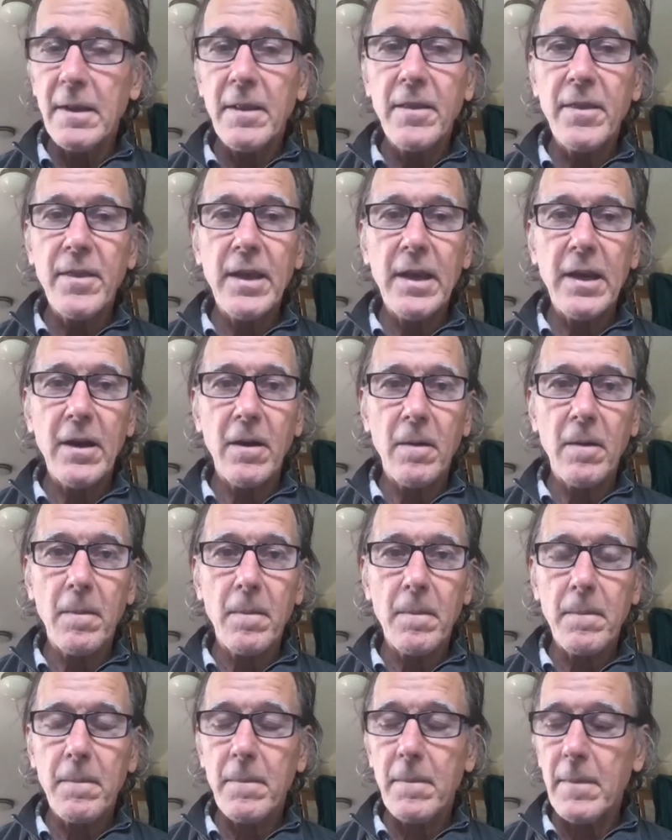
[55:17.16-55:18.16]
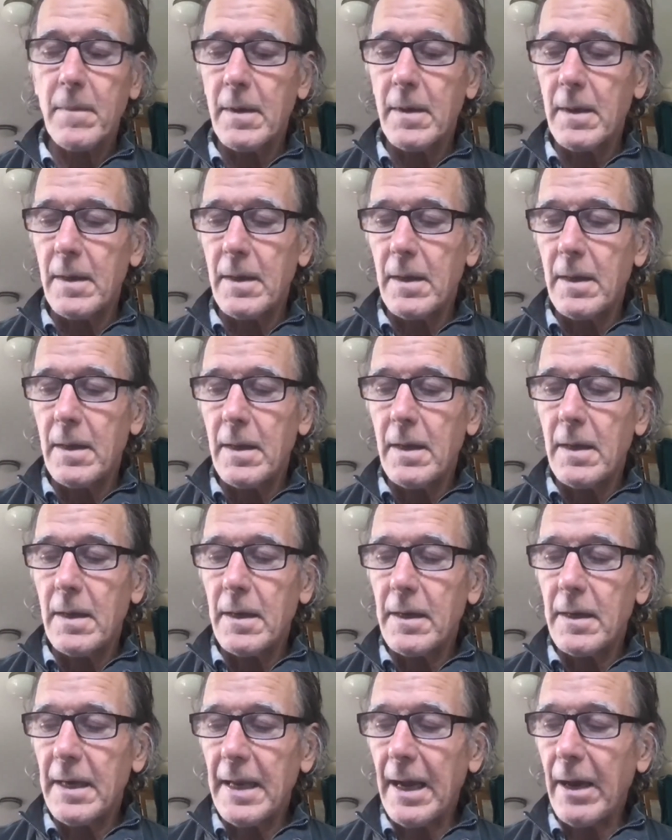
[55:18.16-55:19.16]
There.
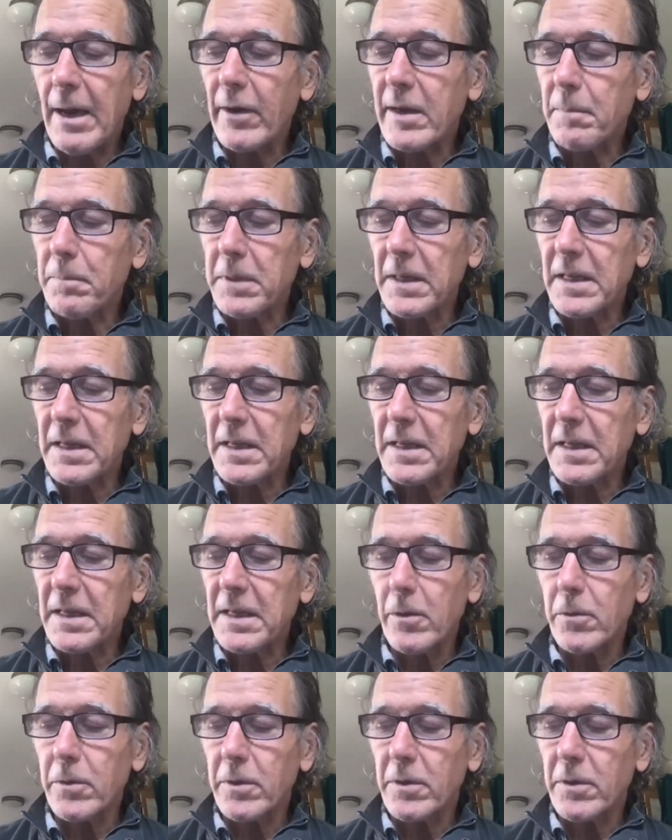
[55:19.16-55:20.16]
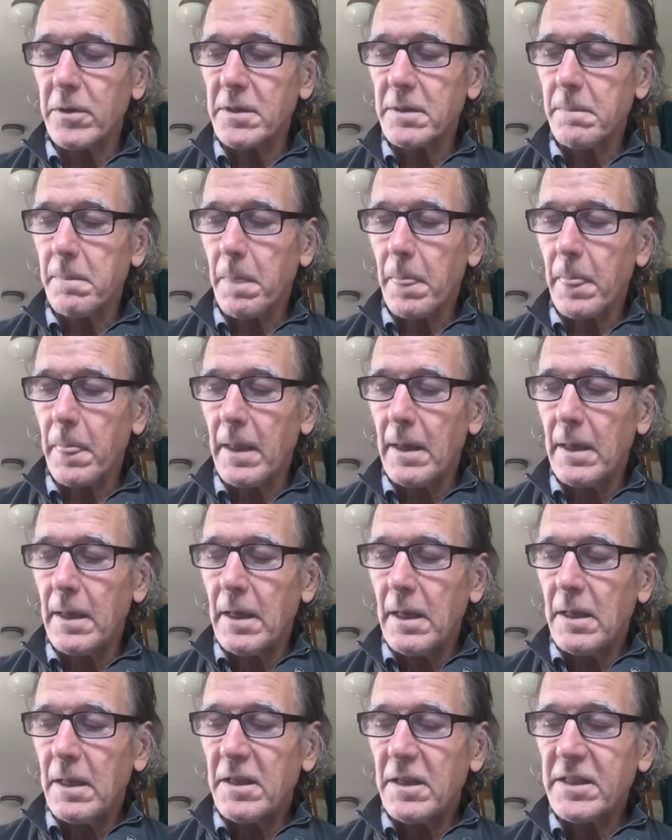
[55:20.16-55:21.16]
Now I can place my orders.
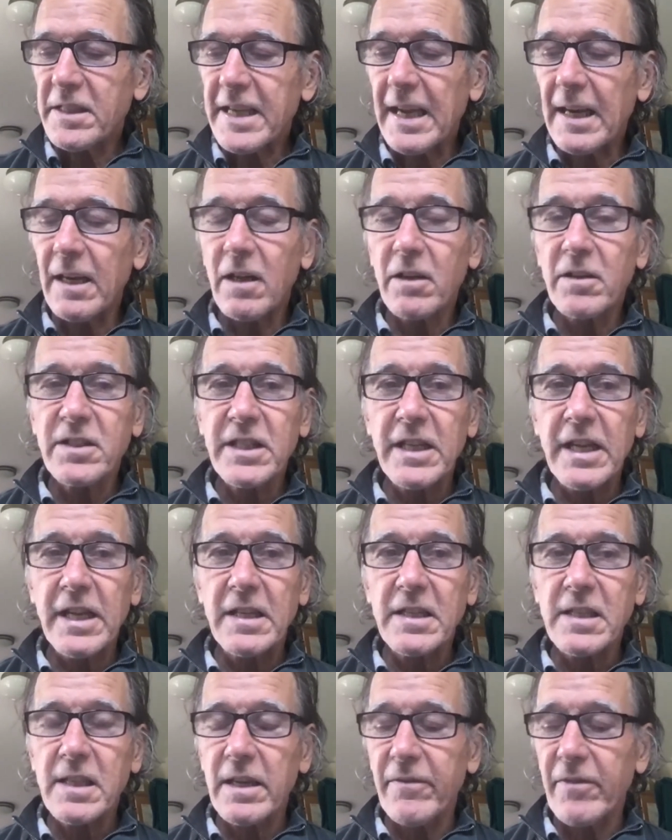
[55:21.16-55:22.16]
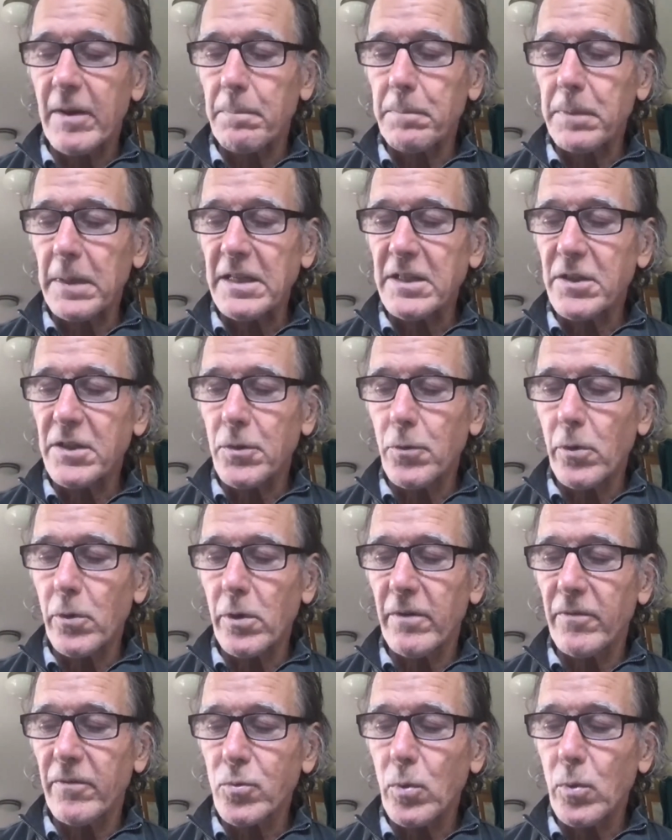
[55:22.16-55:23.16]
This catalog says that if I place an order
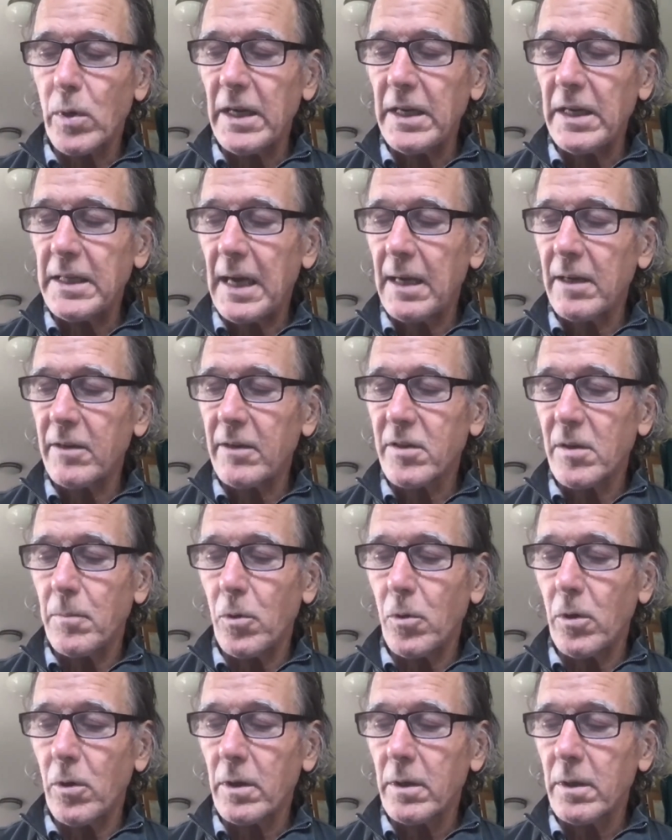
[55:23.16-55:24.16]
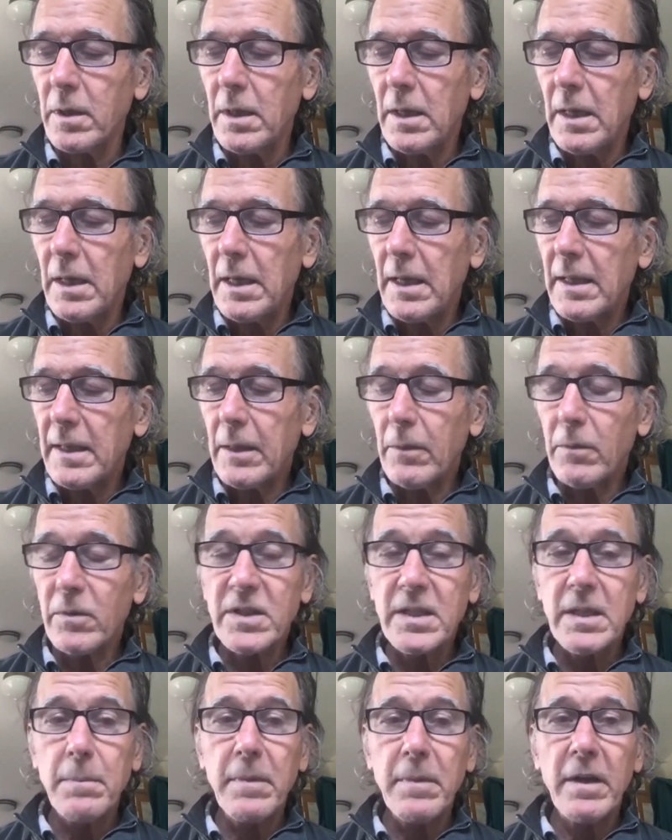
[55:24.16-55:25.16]
of $20 or more, they will
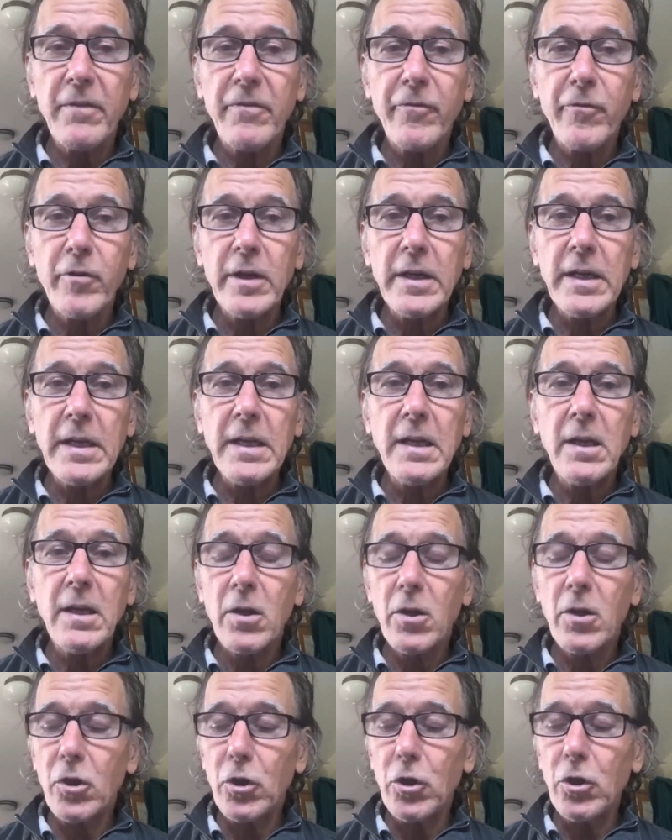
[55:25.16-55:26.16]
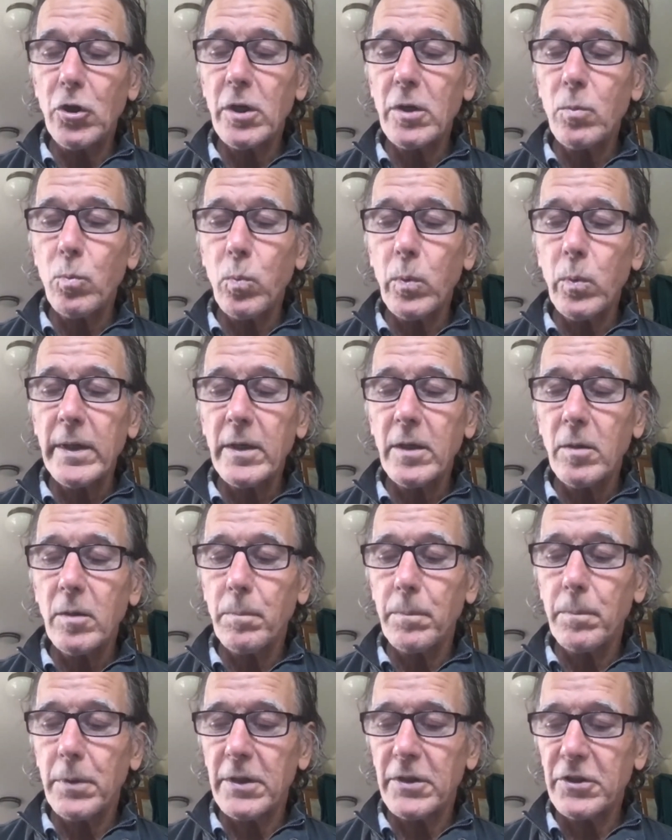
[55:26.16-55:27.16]
send me a free goodwill
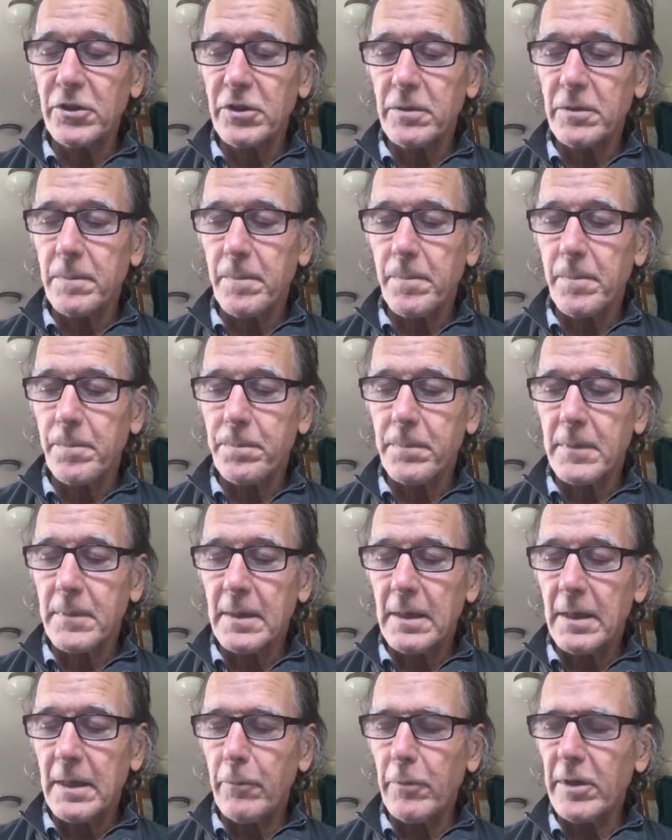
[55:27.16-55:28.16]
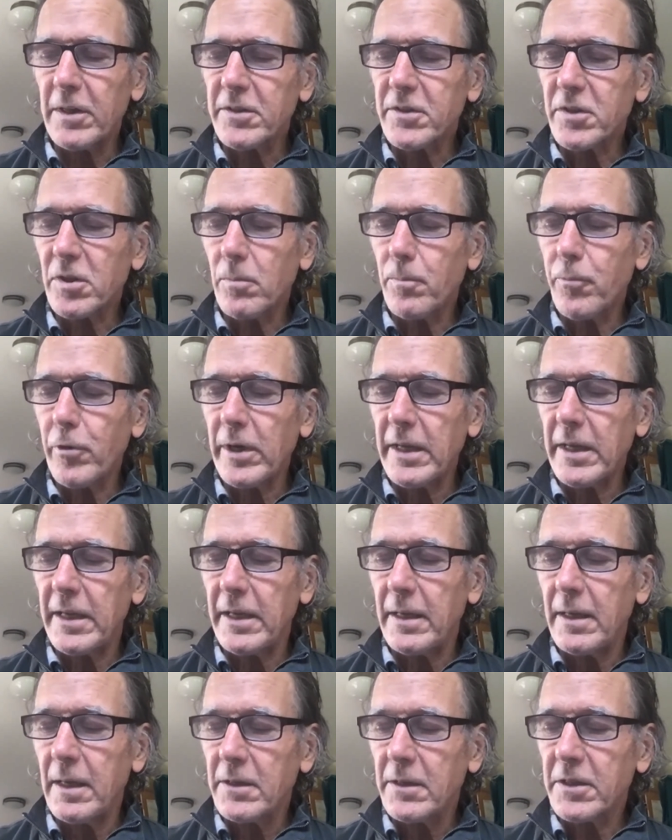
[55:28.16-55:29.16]
bush. It would look so pretty,
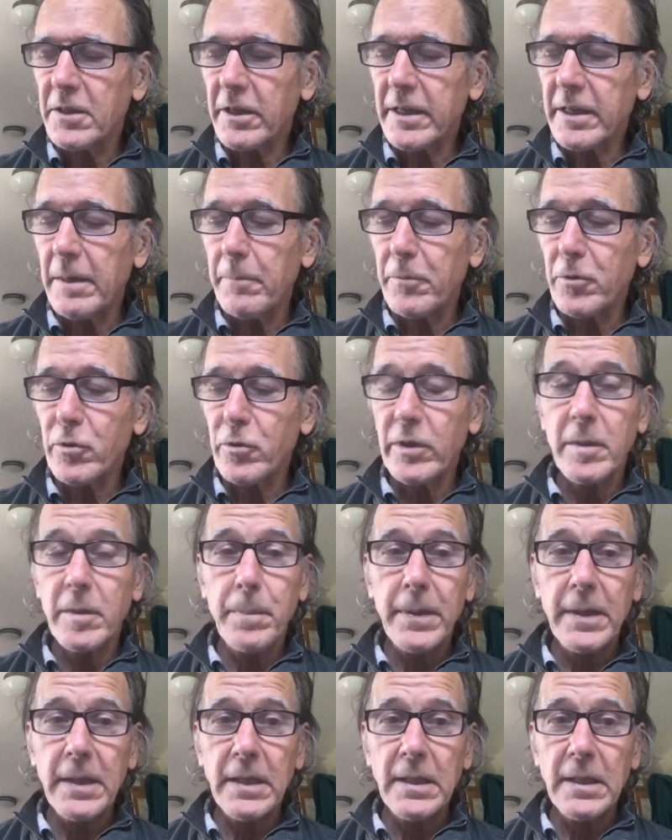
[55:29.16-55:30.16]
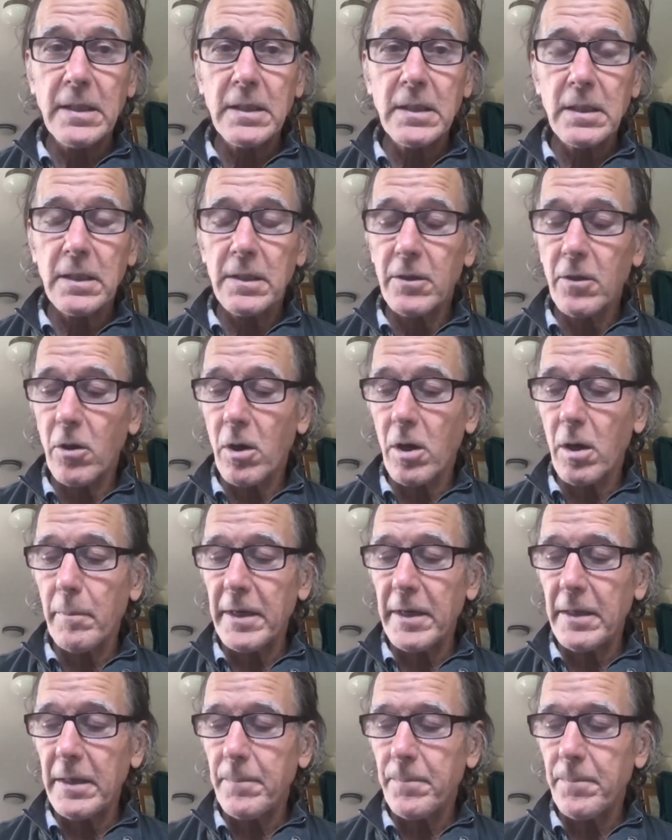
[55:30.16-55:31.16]
tucked in between the peace and the harmony.